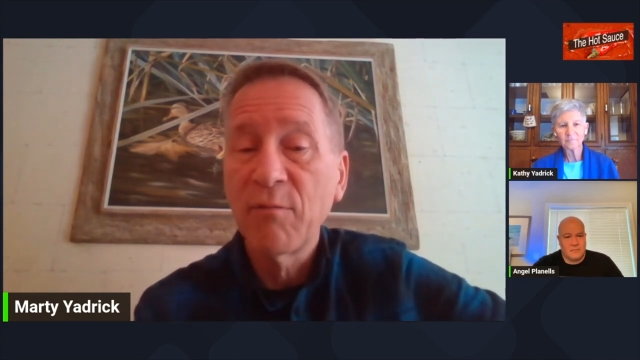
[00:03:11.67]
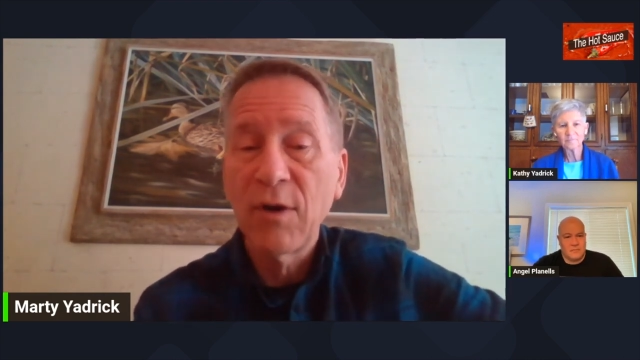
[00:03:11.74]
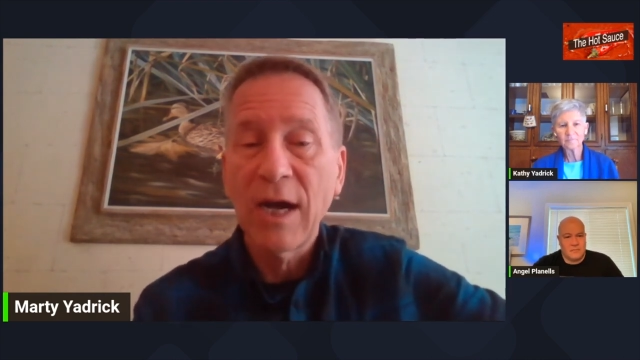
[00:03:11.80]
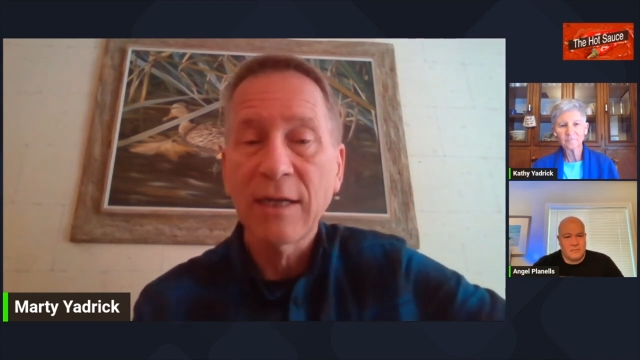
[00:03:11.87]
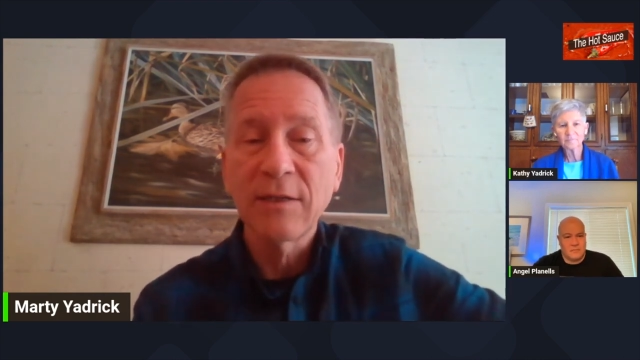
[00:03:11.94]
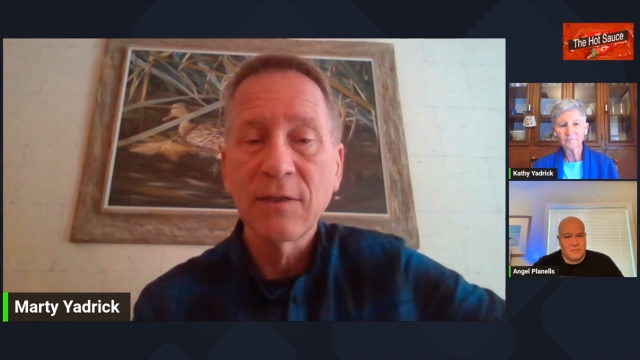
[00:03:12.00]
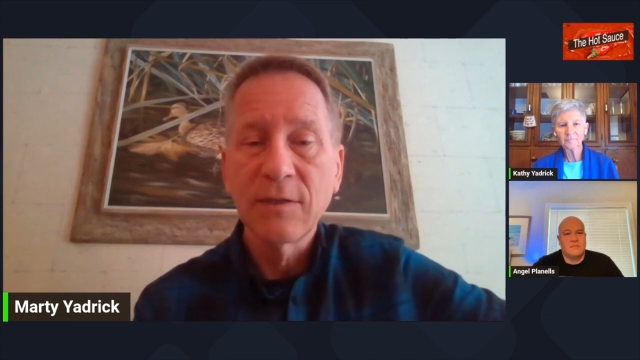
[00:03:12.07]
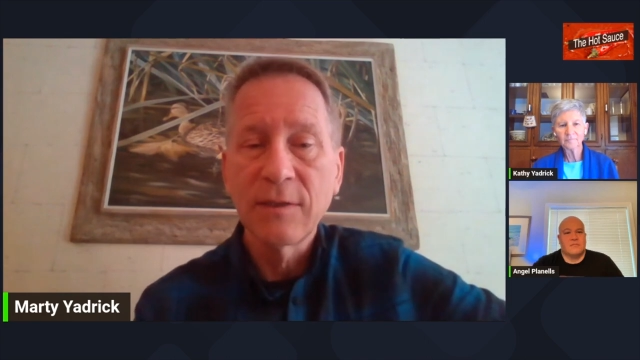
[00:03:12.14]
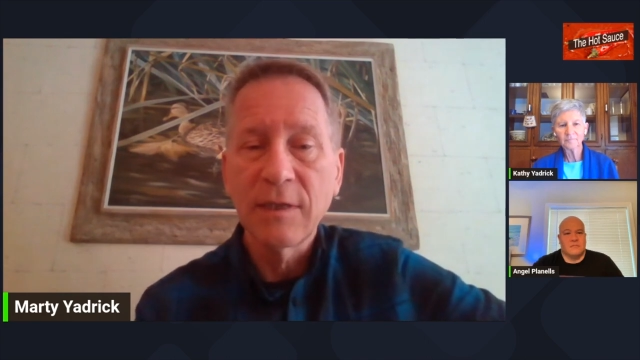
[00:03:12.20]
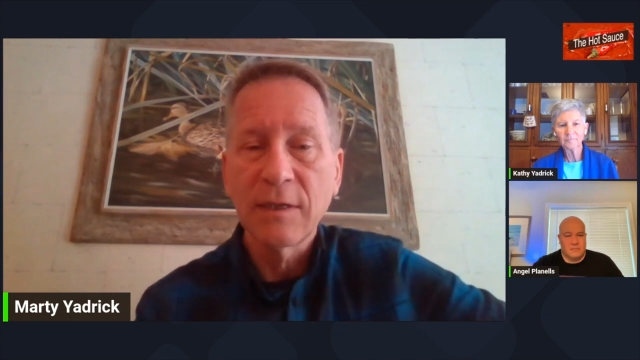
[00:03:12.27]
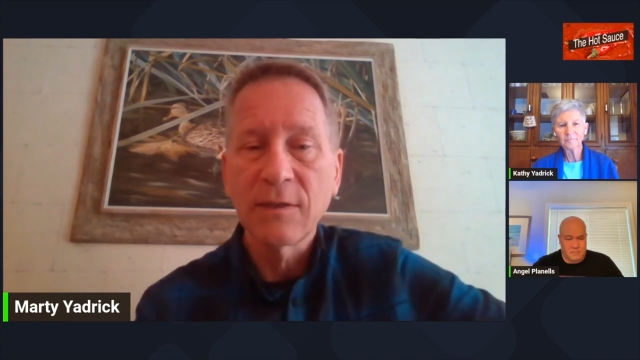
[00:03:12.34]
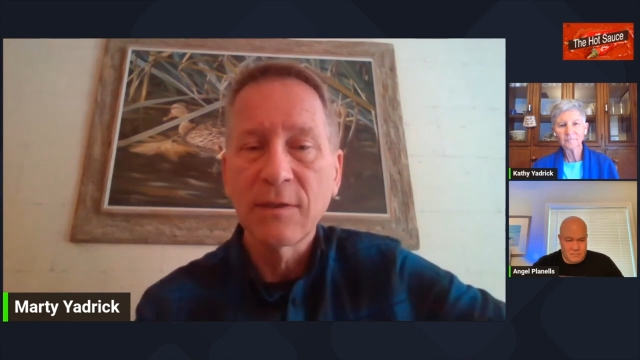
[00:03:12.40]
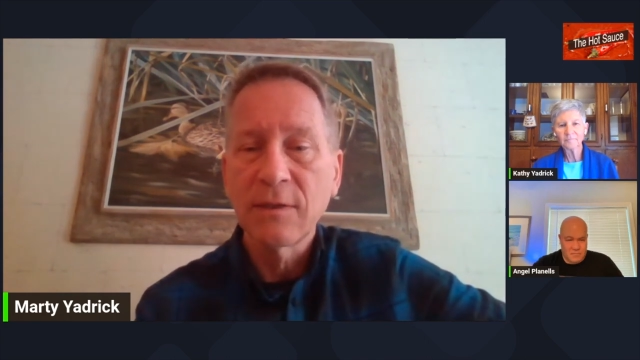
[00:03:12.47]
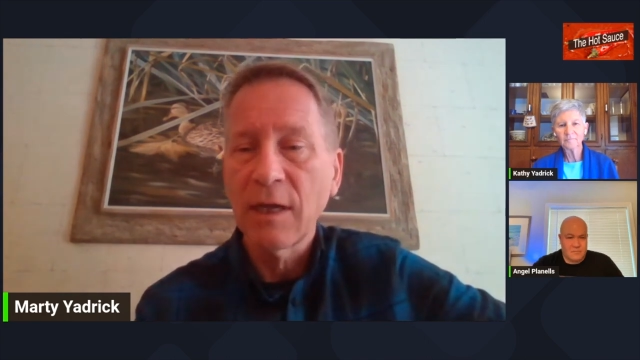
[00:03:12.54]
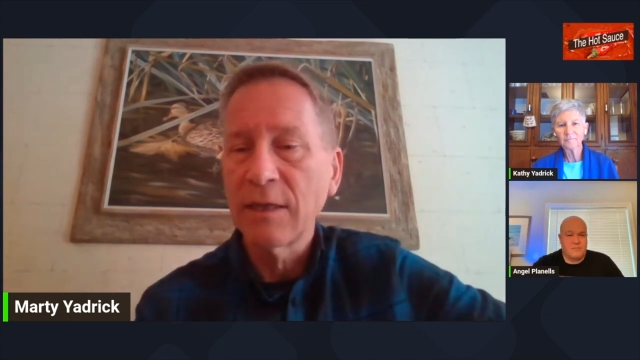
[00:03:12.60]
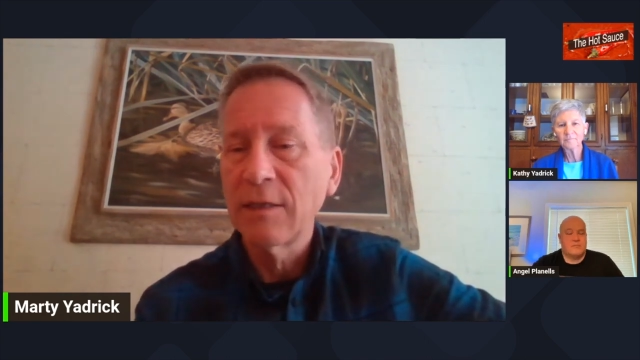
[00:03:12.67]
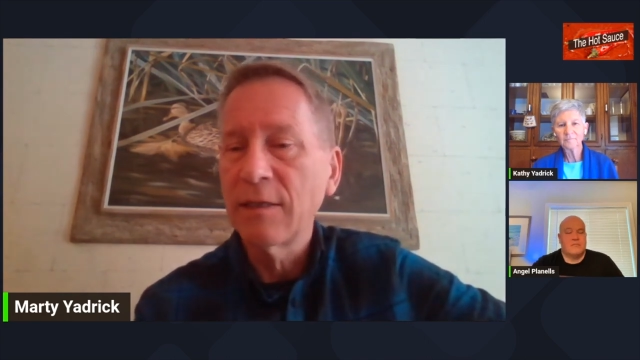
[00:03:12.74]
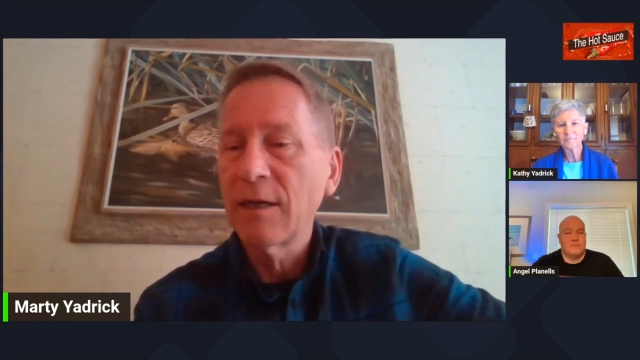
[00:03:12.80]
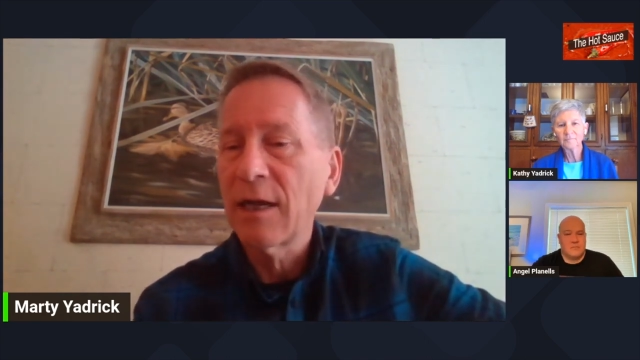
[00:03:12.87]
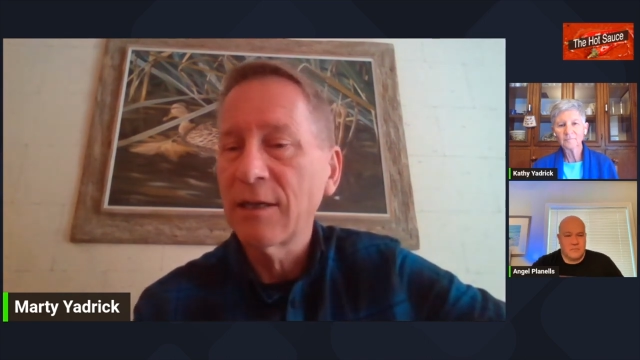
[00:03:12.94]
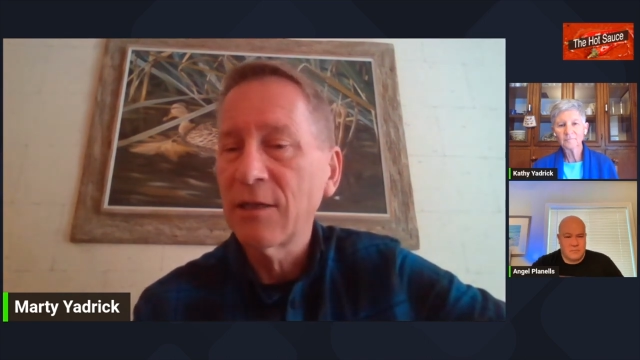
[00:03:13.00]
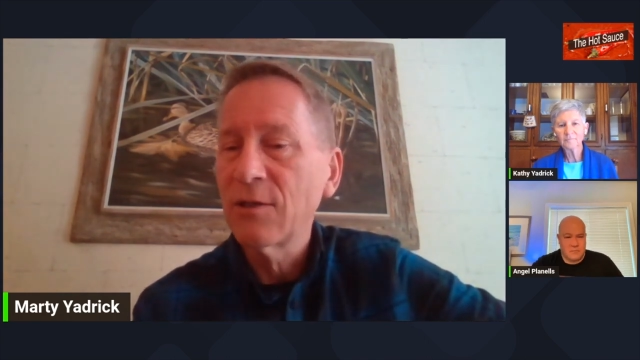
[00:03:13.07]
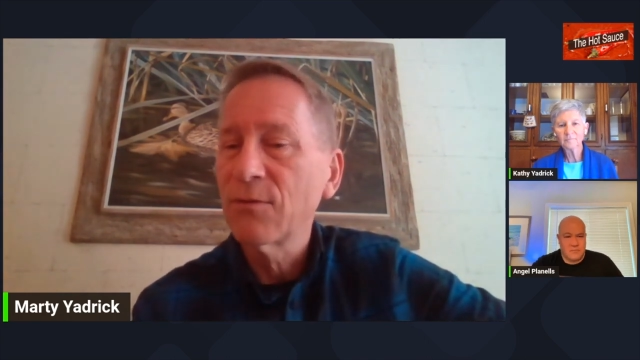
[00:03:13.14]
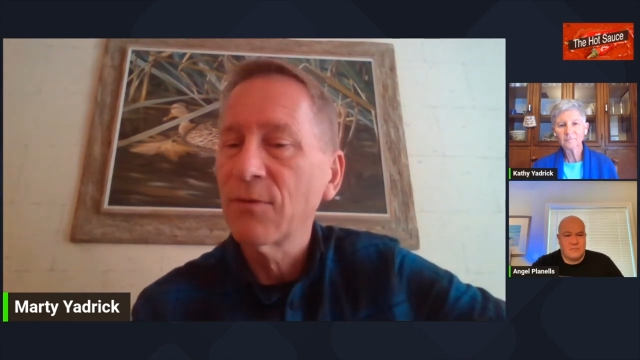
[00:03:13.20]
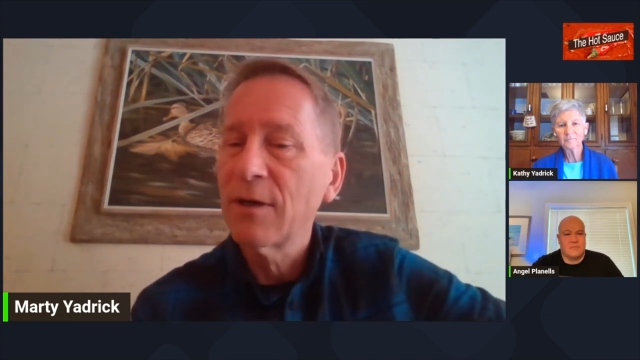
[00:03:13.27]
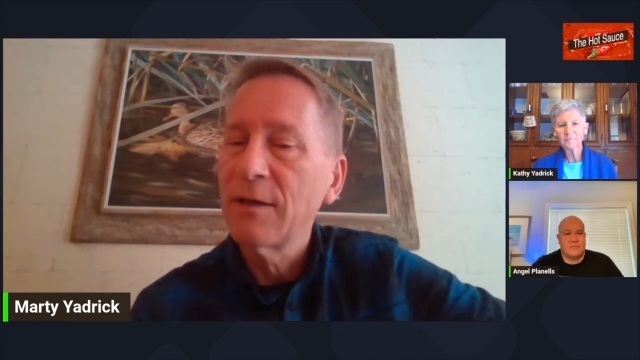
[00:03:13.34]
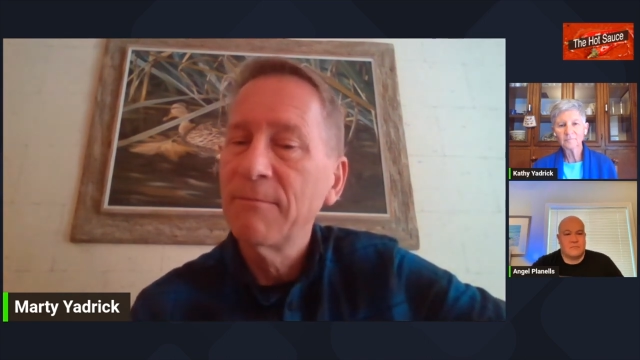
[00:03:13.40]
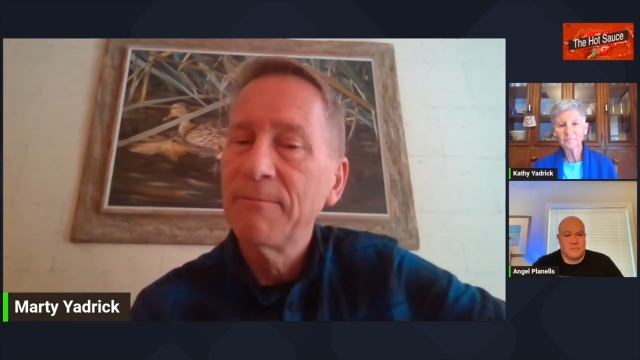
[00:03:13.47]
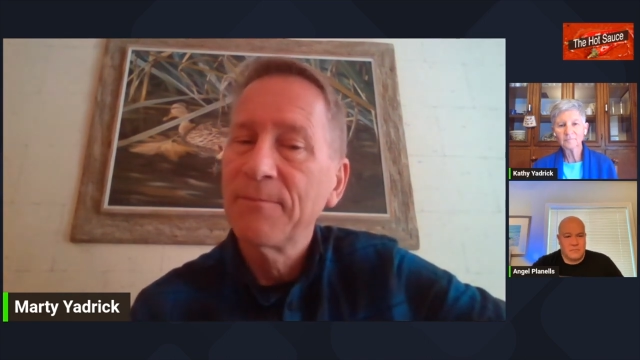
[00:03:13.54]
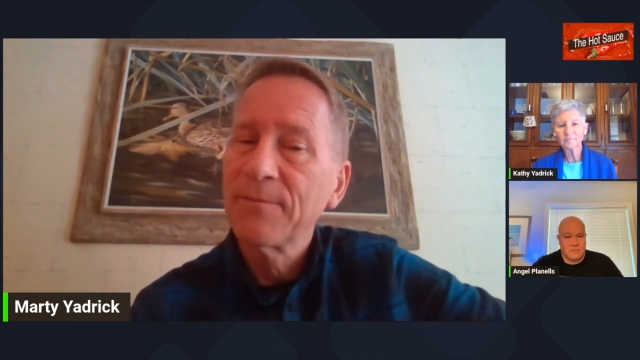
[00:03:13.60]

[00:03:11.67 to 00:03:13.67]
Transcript: practice since 1993.